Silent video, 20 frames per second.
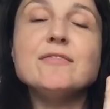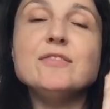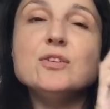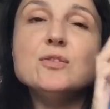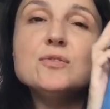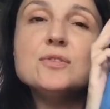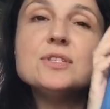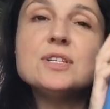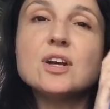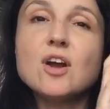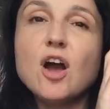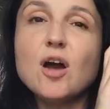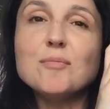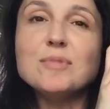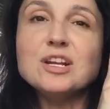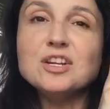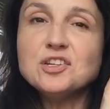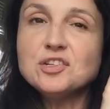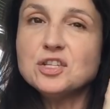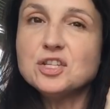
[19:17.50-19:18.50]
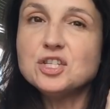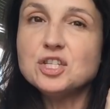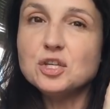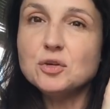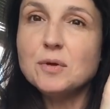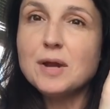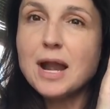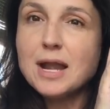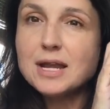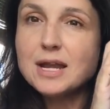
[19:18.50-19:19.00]
used a combination of the two
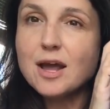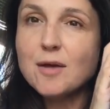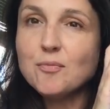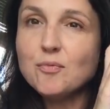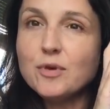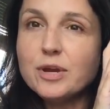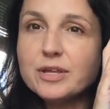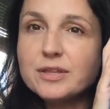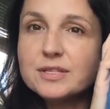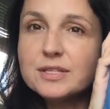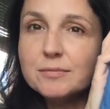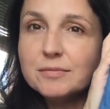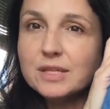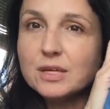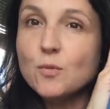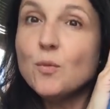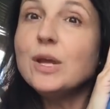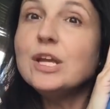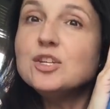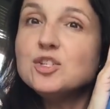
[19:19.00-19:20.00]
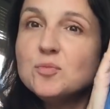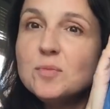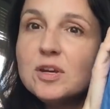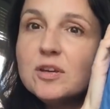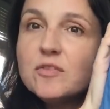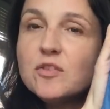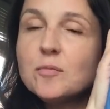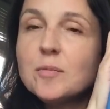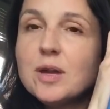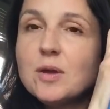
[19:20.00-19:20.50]
and ended up with something way too big
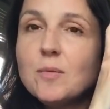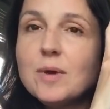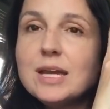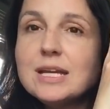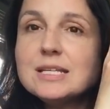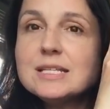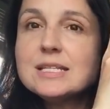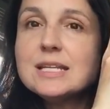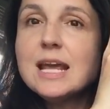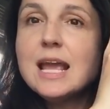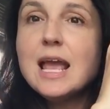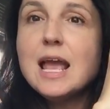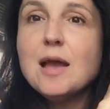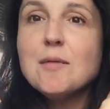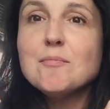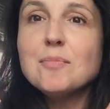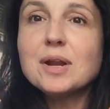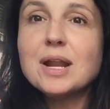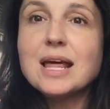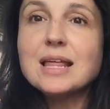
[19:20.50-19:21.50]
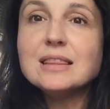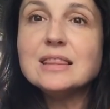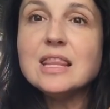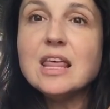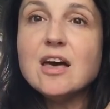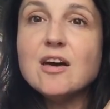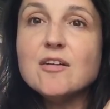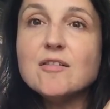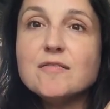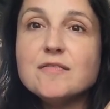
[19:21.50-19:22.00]
for my waist. But I
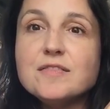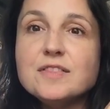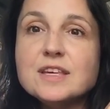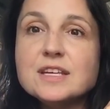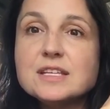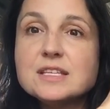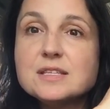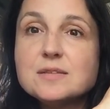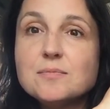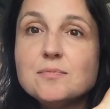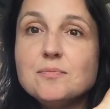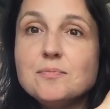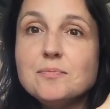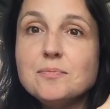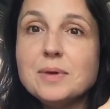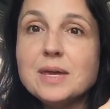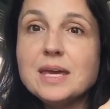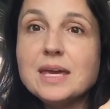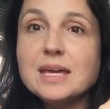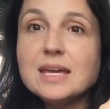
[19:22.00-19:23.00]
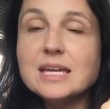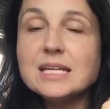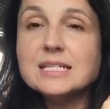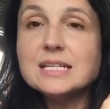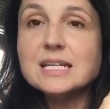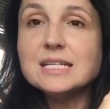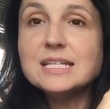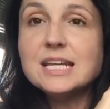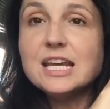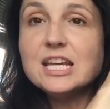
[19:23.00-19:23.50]
love this big
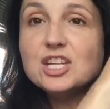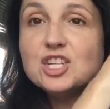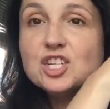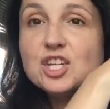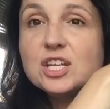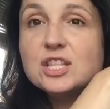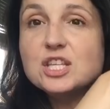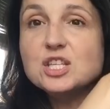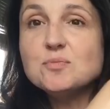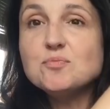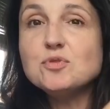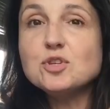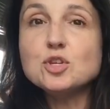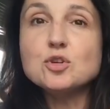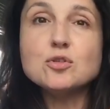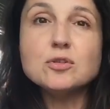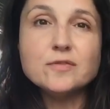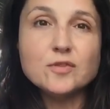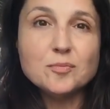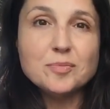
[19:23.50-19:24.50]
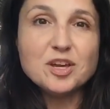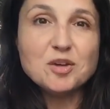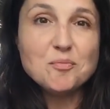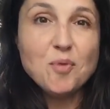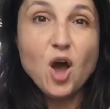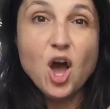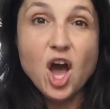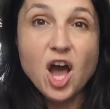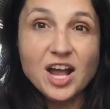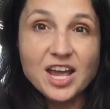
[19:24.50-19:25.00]
indentation, these beautiful big
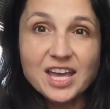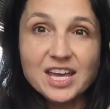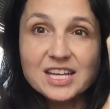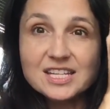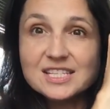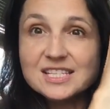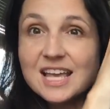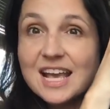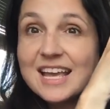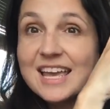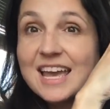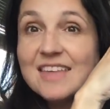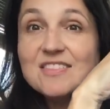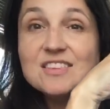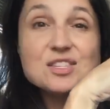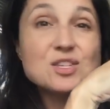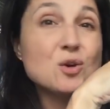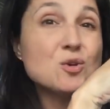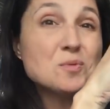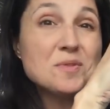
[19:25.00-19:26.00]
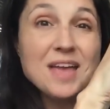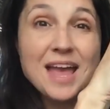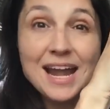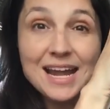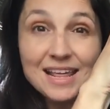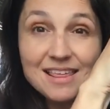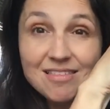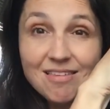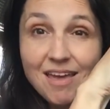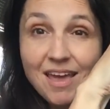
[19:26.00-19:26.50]
pockets. Again, this goes with
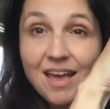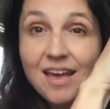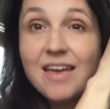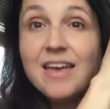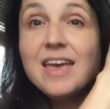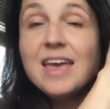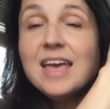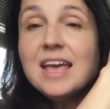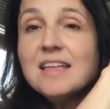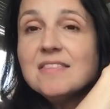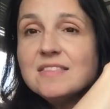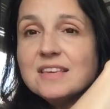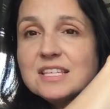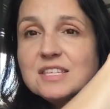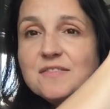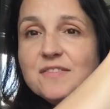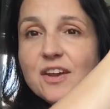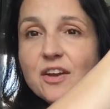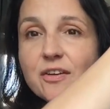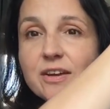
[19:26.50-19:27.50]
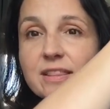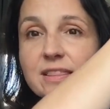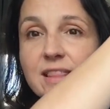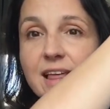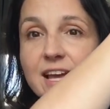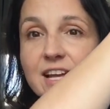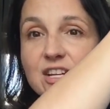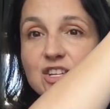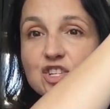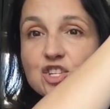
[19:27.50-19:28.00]
anything. This very
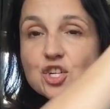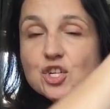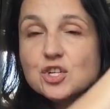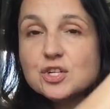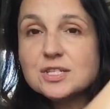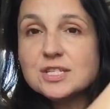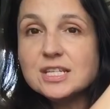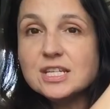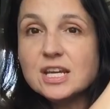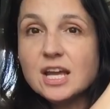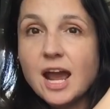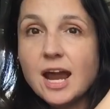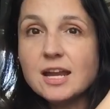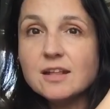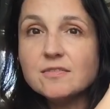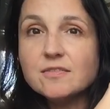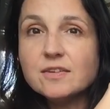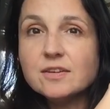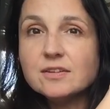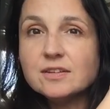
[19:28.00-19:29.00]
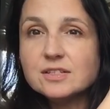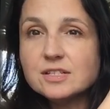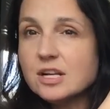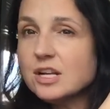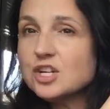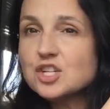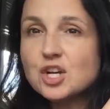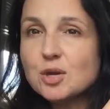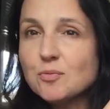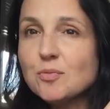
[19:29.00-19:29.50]
light jersey kind of, it's
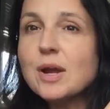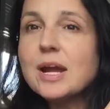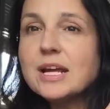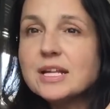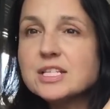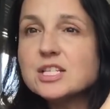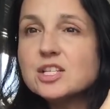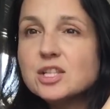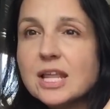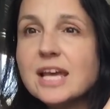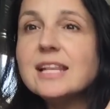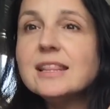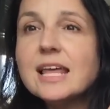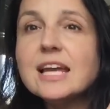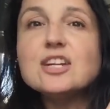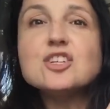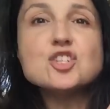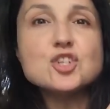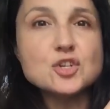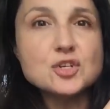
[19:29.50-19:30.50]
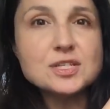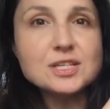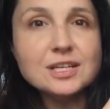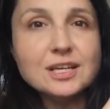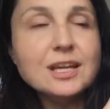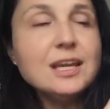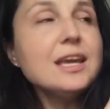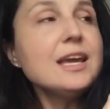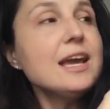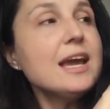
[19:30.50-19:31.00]
not a chambray, it's a light jersey.